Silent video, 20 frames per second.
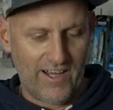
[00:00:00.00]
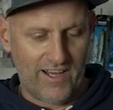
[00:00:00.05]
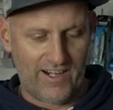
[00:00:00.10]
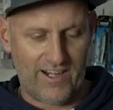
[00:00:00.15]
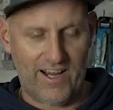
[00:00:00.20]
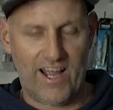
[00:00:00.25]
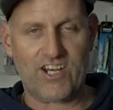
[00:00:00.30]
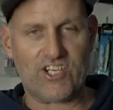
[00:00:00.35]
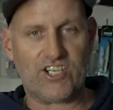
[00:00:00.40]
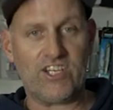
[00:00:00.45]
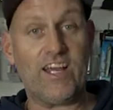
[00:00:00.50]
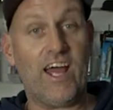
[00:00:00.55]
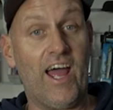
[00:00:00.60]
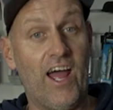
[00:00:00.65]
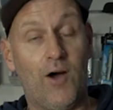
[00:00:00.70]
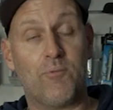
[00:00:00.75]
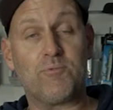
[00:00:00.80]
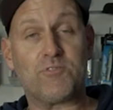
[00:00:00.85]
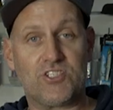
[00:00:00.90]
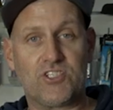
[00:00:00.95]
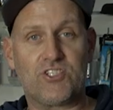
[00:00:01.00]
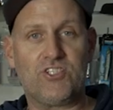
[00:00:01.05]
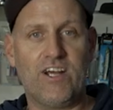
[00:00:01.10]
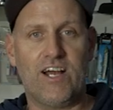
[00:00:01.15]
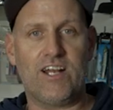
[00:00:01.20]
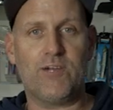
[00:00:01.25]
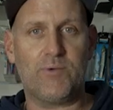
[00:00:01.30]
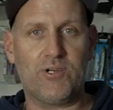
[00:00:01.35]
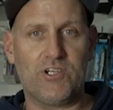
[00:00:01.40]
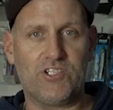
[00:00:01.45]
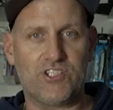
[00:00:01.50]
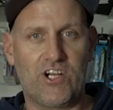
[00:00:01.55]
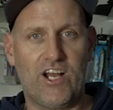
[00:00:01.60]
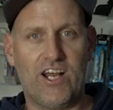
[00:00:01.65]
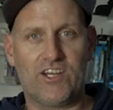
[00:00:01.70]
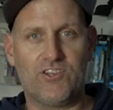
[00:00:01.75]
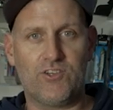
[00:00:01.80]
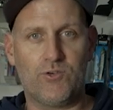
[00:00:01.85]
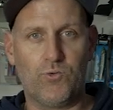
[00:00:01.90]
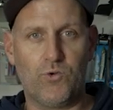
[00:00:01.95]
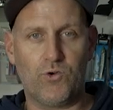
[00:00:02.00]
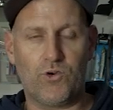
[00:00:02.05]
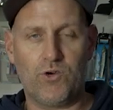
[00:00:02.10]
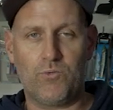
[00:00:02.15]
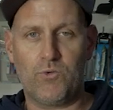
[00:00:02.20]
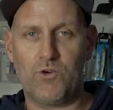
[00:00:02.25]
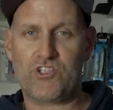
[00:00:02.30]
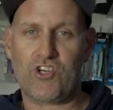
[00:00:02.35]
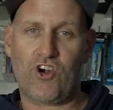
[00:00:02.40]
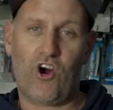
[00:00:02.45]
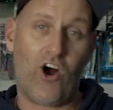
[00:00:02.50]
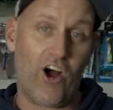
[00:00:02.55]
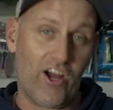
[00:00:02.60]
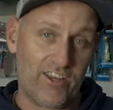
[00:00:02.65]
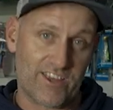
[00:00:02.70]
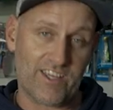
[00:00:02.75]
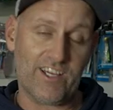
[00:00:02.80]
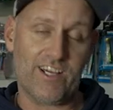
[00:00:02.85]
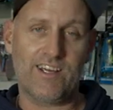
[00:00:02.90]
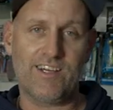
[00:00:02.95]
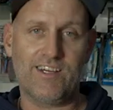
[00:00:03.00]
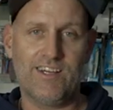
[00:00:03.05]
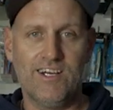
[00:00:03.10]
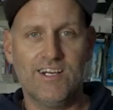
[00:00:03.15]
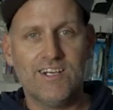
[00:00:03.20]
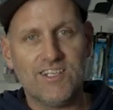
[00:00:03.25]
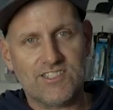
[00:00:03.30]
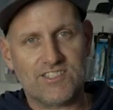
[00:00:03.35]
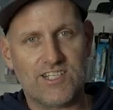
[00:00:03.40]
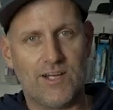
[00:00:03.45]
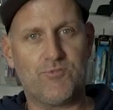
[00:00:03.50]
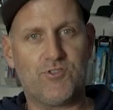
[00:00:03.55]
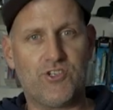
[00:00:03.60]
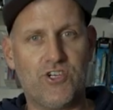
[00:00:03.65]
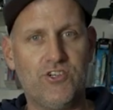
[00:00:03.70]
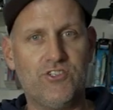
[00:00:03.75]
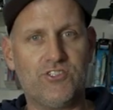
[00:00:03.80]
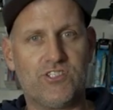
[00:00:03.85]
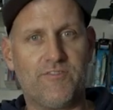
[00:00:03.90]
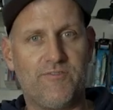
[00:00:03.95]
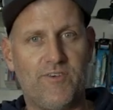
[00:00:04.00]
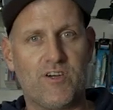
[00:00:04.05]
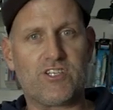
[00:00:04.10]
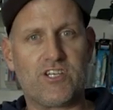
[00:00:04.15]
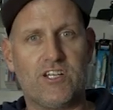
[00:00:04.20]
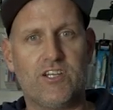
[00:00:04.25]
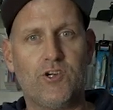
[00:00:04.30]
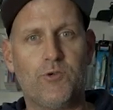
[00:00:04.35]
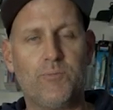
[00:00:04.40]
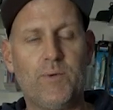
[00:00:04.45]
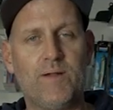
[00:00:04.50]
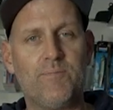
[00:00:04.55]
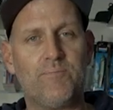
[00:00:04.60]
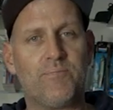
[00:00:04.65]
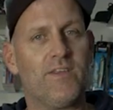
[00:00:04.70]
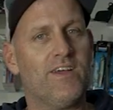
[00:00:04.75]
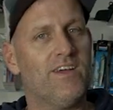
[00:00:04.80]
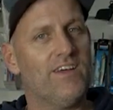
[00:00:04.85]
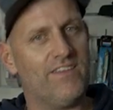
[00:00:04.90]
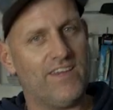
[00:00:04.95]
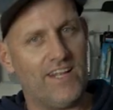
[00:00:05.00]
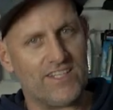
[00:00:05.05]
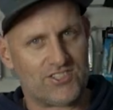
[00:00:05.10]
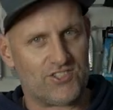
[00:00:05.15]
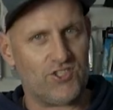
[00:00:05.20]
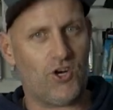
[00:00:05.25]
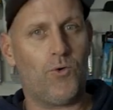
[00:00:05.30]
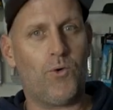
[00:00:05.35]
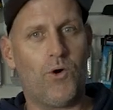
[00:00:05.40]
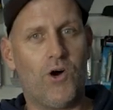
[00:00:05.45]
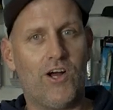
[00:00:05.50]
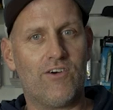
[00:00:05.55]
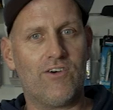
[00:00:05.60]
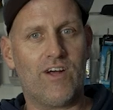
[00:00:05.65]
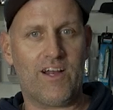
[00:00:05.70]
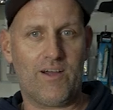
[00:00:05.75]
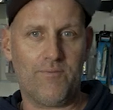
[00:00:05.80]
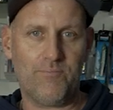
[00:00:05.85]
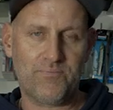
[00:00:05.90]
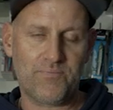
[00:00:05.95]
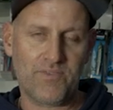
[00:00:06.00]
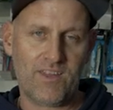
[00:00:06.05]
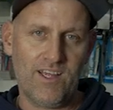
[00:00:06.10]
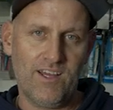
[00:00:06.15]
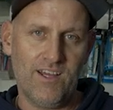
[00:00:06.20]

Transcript: and it actually helps to create a bit of drag in the water, which I think subdues the fish a little bit. That's not why I run them.